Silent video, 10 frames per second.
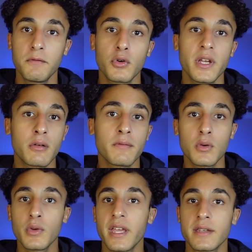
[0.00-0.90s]
you're
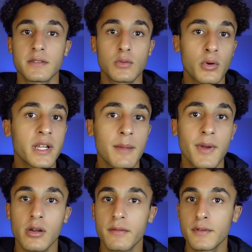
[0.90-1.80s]
interviewing a historian
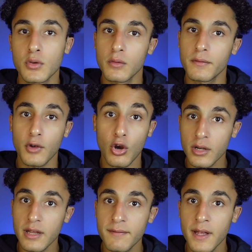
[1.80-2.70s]
about a view of
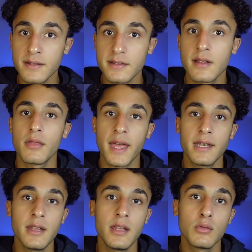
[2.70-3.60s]
current events,
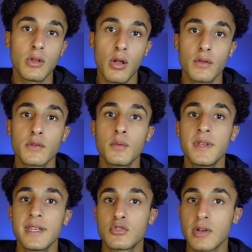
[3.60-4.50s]
then he will also
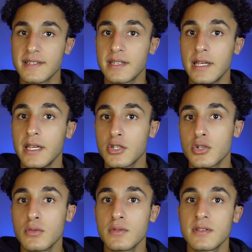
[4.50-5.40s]
be addressing
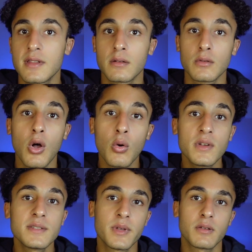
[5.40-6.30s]
issues that will
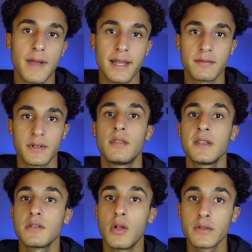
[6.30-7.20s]
always be relevant.
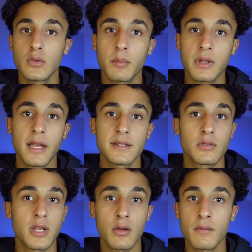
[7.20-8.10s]
This also applies
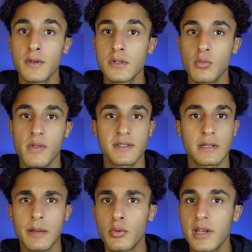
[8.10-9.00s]
to interviews with
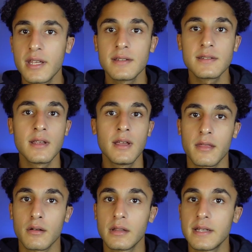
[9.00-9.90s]
celebrities.
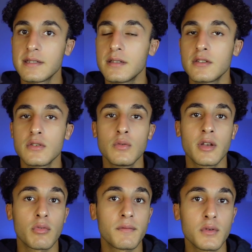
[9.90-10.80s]
They're listened to
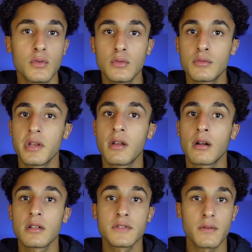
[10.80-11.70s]
and reviewed
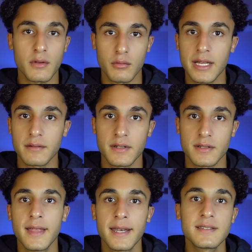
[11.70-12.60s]
regardless of their relevance.
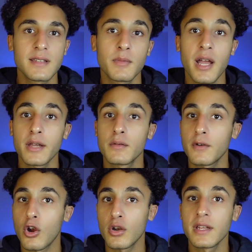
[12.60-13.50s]
That is some kind of
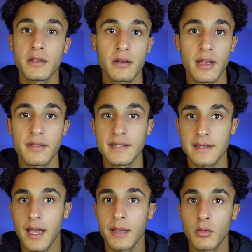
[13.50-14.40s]
current year at the
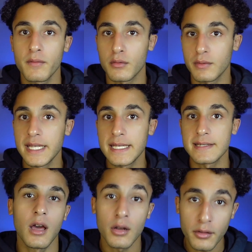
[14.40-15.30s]
time of the release.
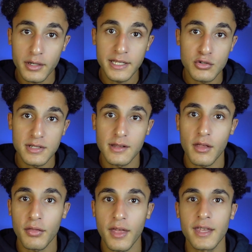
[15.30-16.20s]
Another interesting
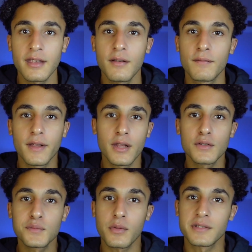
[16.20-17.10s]
thing,
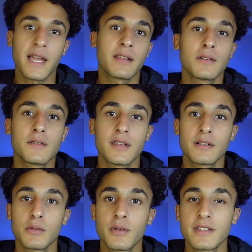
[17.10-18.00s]
videos with titles
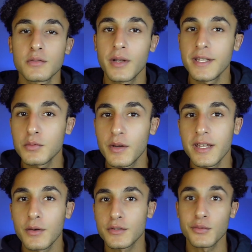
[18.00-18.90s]
including
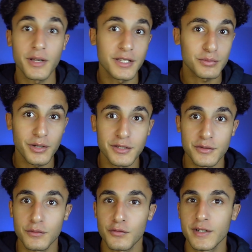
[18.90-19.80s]
2020 or
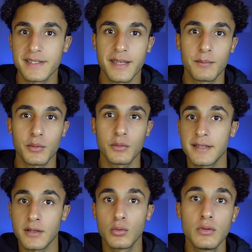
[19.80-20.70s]
2022, for example.
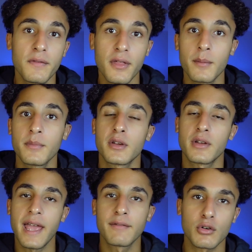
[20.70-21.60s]
As a rule of thumb,
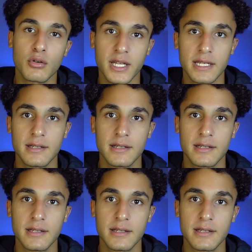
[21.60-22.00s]
they're evergreen.